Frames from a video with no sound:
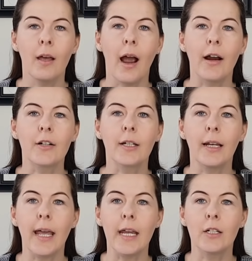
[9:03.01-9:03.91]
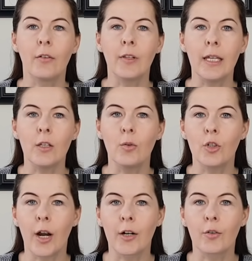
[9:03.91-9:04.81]
Article 8 of the EU
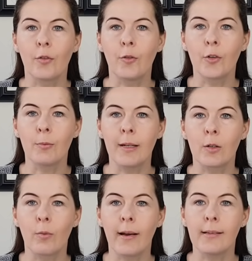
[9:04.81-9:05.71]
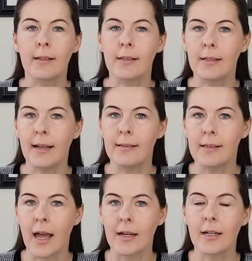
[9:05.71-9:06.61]
Charter of Fundamental Rights states
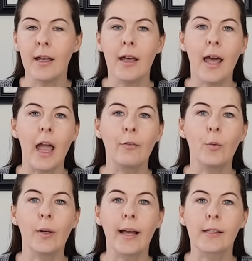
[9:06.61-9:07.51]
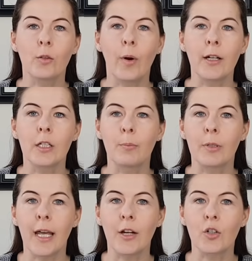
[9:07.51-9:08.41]
that everyone has the right to the
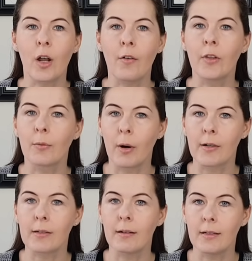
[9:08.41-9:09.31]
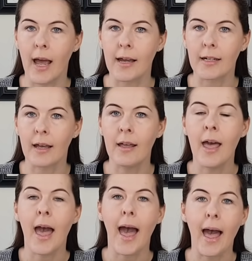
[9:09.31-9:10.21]
protection of their personal data,
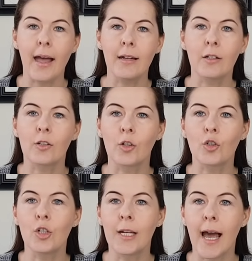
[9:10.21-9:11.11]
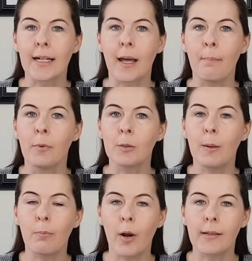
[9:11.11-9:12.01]
and such data must be
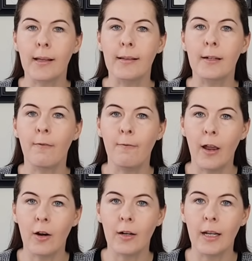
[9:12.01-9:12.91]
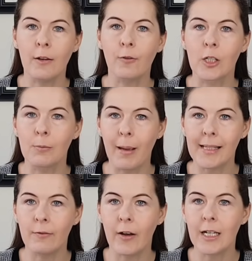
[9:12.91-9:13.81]
processed fairly for
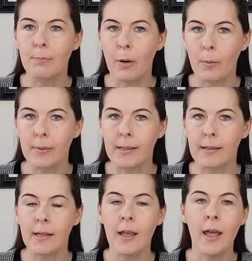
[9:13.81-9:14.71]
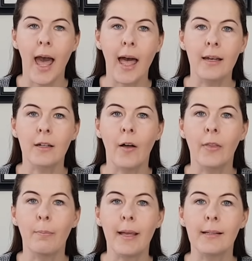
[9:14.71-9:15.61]
specified purposes and on the
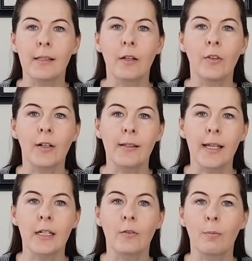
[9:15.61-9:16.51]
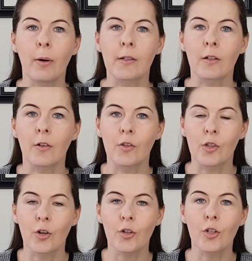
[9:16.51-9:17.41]
basis of the consent of the person
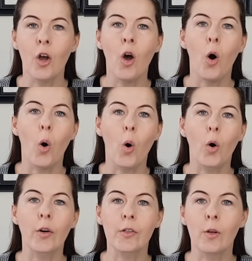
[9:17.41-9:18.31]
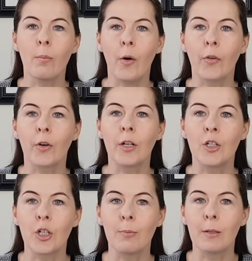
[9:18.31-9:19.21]
concerned or some other
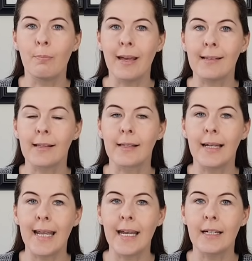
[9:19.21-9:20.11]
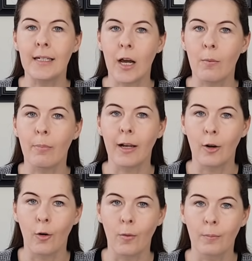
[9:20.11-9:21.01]
legitimate basis laid down by
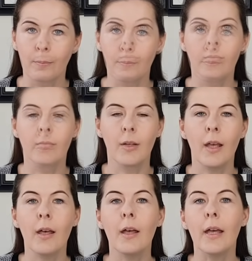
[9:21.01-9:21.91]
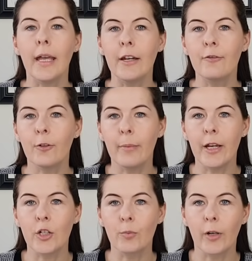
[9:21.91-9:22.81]
law.
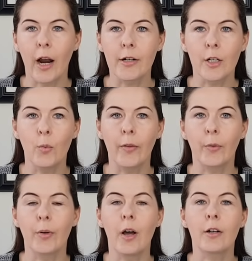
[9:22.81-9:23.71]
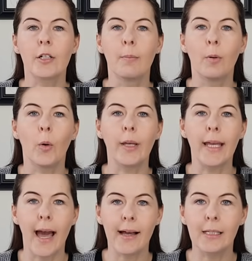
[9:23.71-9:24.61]
Information regarding whether or not an employee
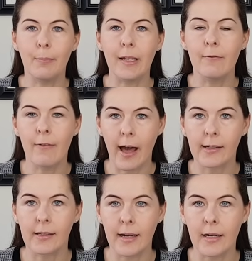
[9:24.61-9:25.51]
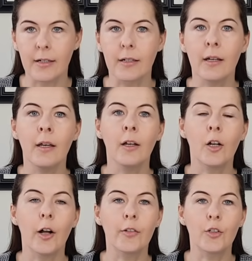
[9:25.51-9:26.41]
has been vaccinated
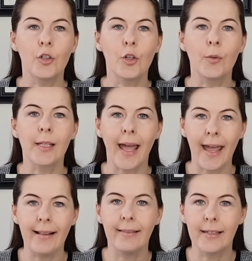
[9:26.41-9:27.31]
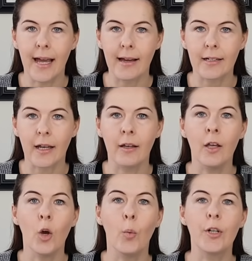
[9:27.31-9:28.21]
constitutes health data,
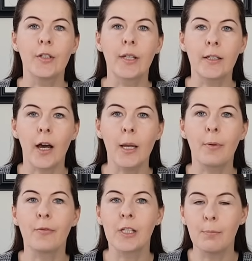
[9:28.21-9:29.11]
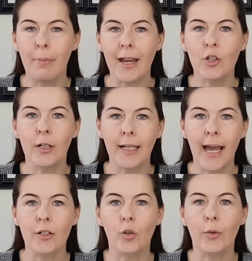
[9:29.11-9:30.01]
which is a type of special
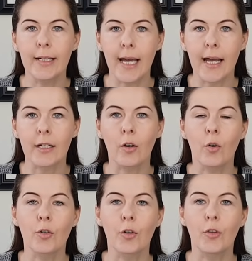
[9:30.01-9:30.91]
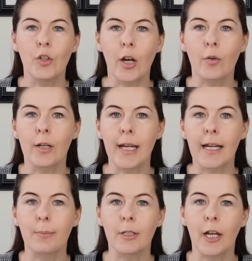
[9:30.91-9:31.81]
category data under the General
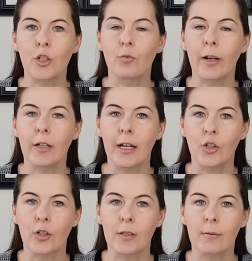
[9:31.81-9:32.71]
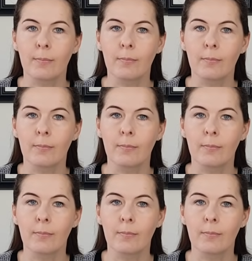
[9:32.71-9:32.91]
Data Protection Regulations.